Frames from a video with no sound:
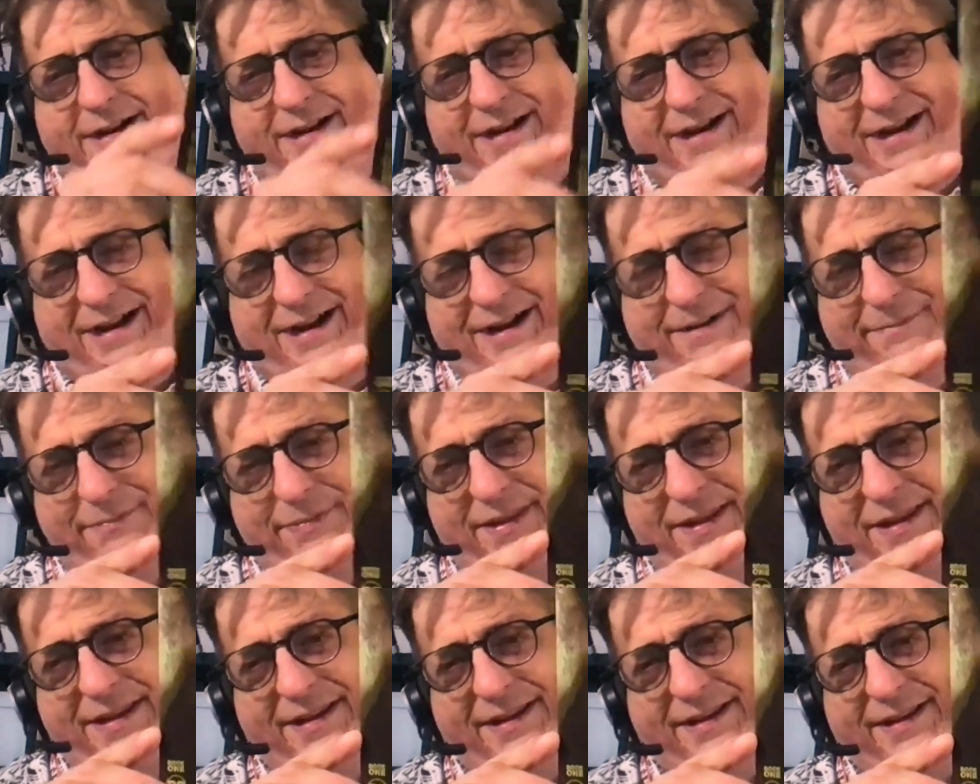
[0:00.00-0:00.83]

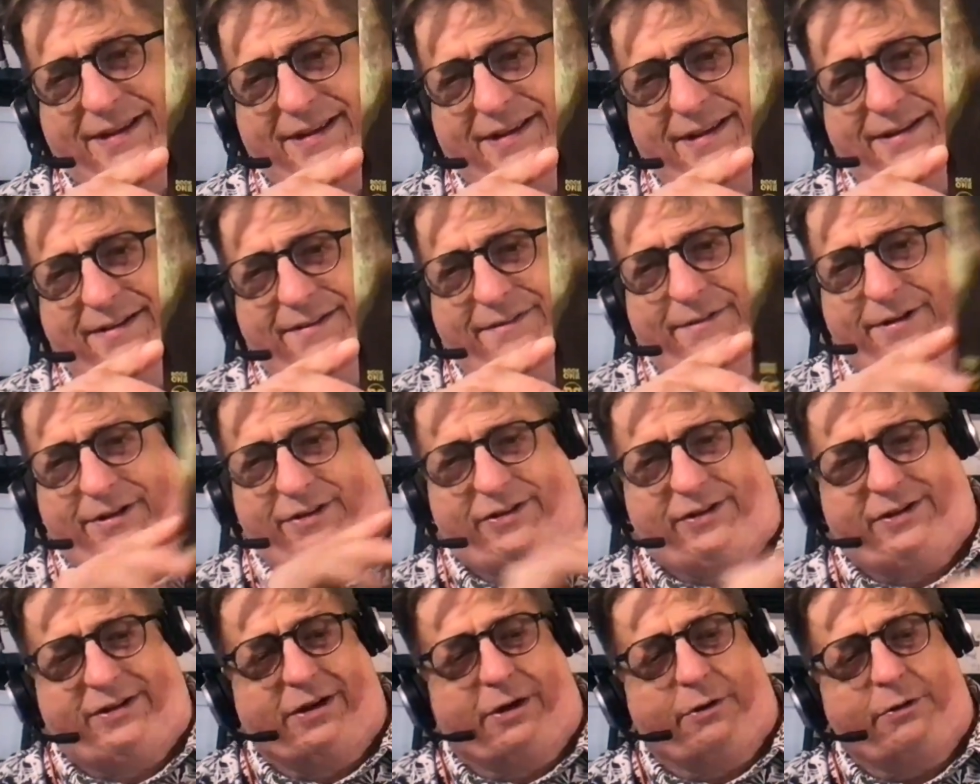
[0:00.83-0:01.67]
what is
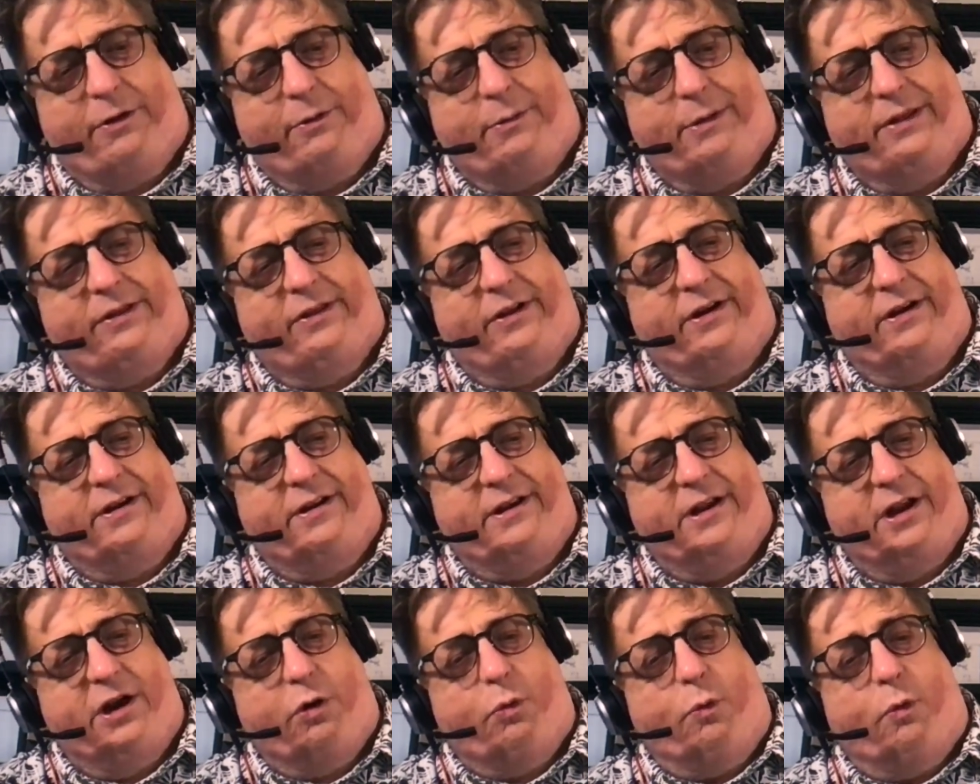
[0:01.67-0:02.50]
it? Oh, the Riddler
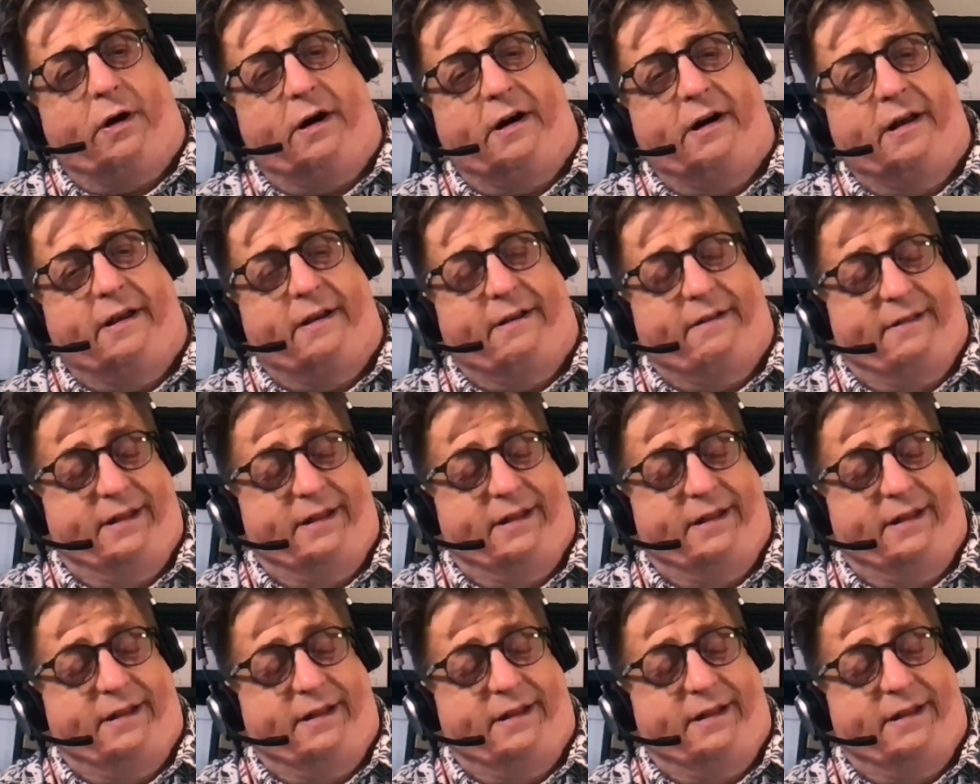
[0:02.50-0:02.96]
Year One.